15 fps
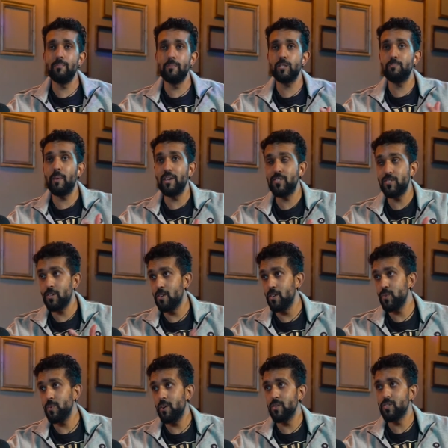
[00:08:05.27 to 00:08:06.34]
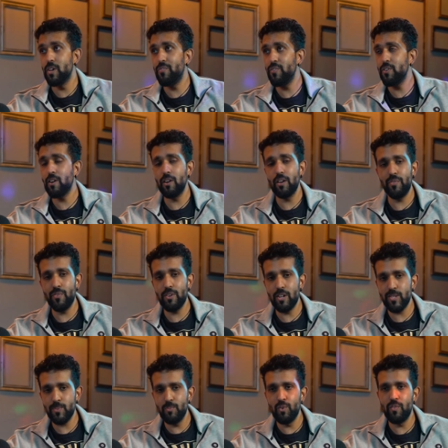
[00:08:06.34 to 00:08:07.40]
much space you got as well. so if you got if you got a
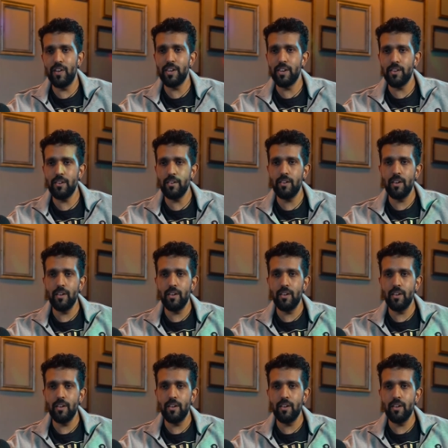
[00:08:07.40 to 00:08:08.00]
small venue,